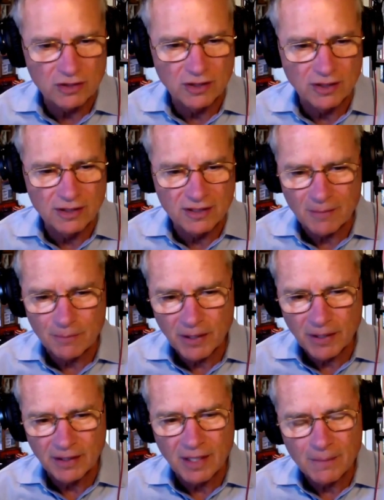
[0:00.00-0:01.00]
Is that
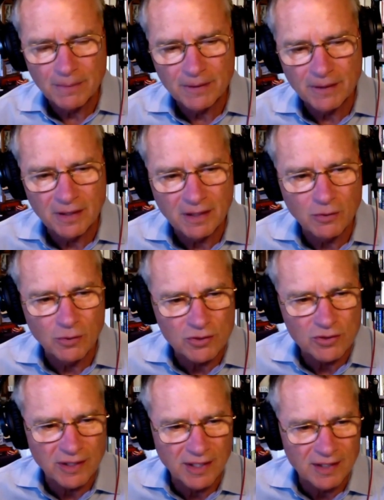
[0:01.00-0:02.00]
picking up, or is
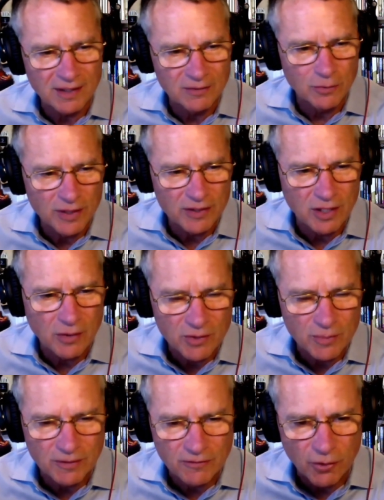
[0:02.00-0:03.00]
it kind of the way it's always
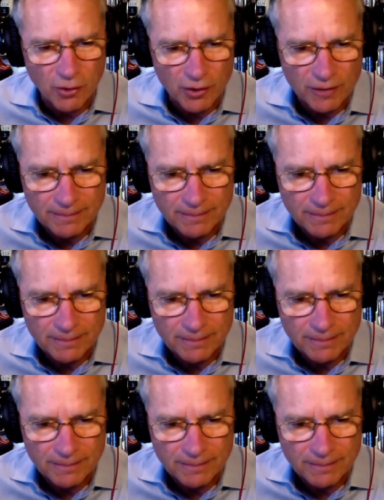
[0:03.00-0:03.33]
been for you?